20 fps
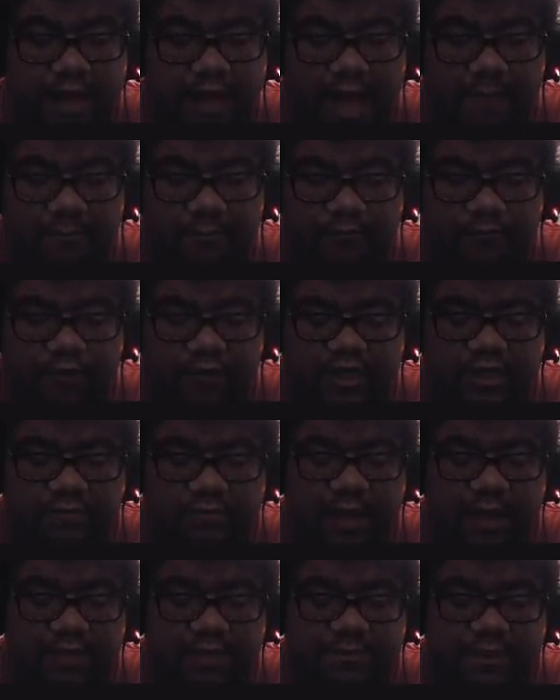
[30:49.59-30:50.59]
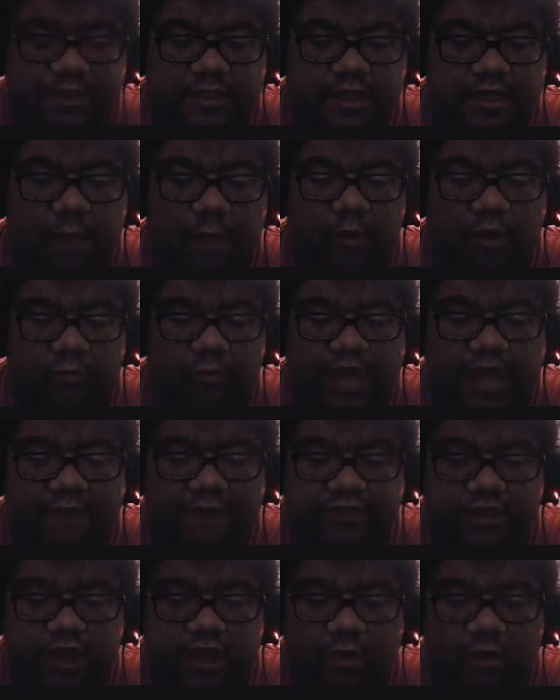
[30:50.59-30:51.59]
I'm afraid it might be. Come on, we
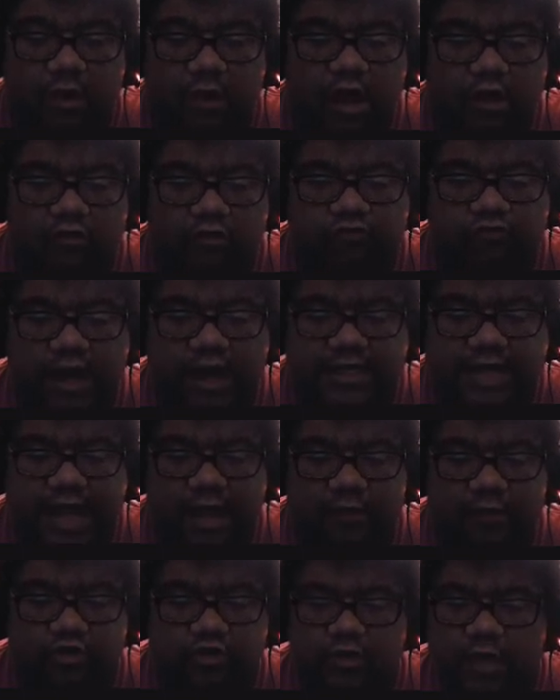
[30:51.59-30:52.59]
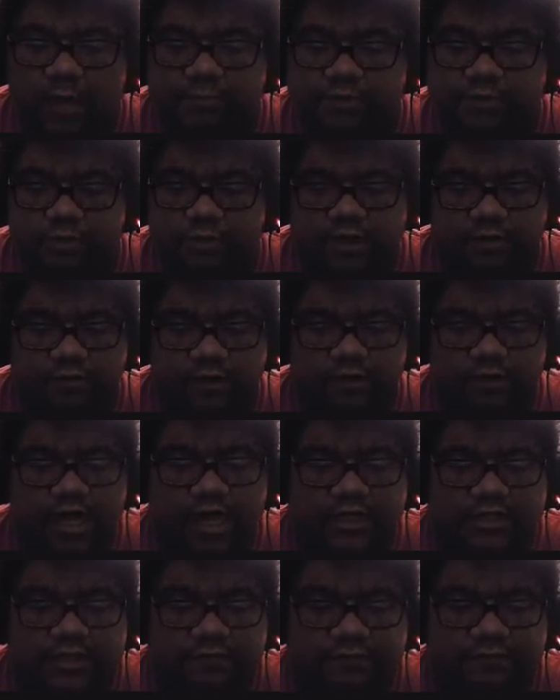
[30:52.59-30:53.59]
have to go. Right now. You come too, Hero.
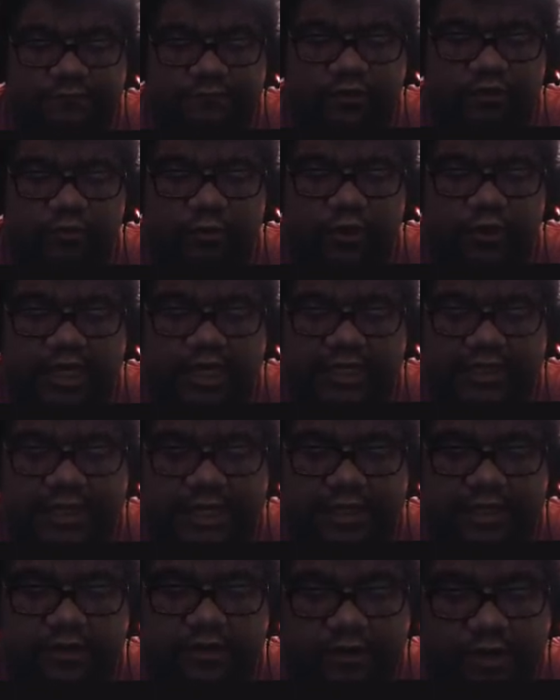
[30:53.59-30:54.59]
Leave the food. We'll get it later.